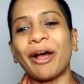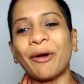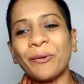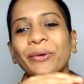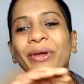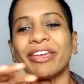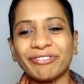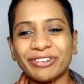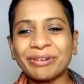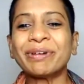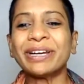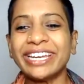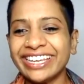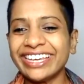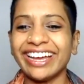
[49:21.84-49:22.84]
now
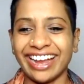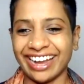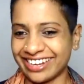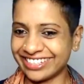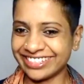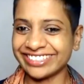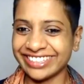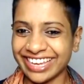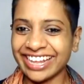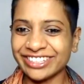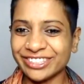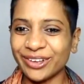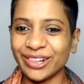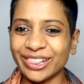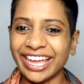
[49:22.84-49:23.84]
everybody understands
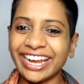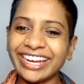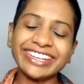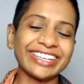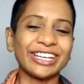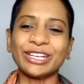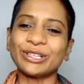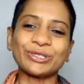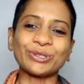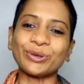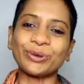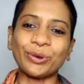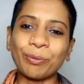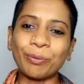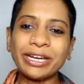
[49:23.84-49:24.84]
all that. So
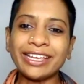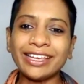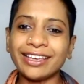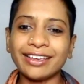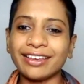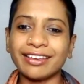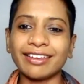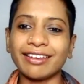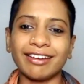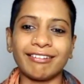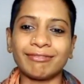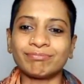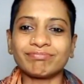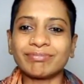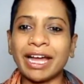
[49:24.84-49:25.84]
nobody
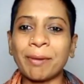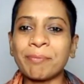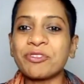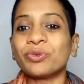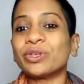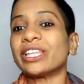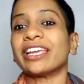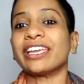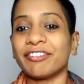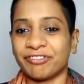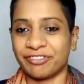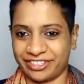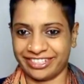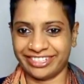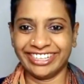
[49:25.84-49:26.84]
comes with a
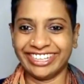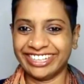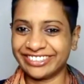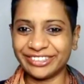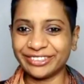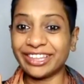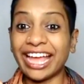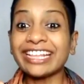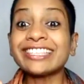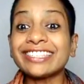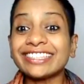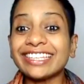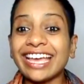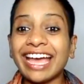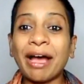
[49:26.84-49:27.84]
gift. So that's
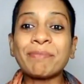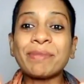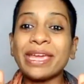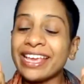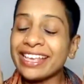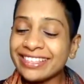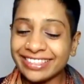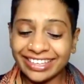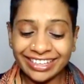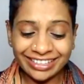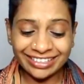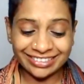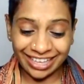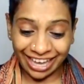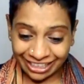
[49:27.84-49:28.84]
amazing
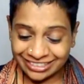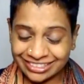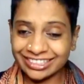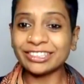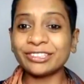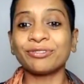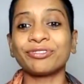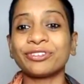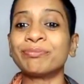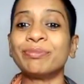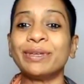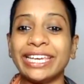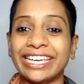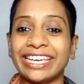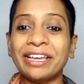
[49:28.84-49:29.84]
success for
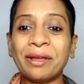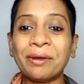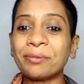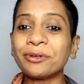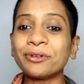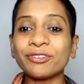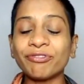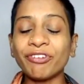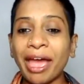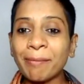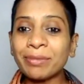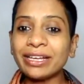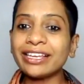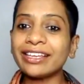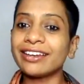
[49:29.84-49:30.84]
me because
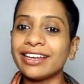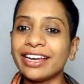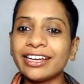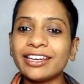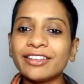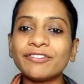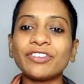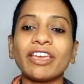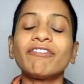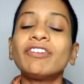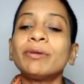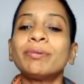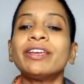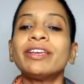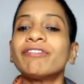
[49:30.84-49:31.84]
family, relatives,
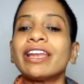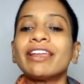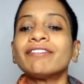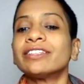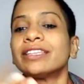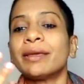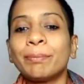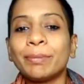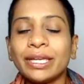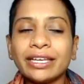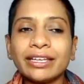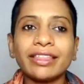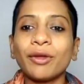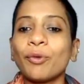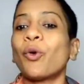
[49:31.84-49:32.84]
everybody, whenever they
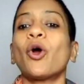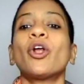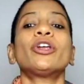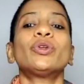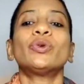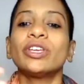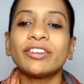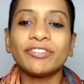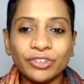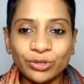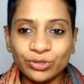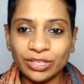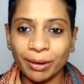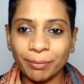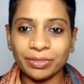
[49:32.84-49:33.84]
meet, they want to gift you
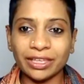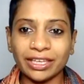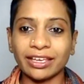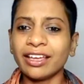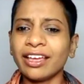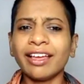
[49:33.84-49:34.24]
something.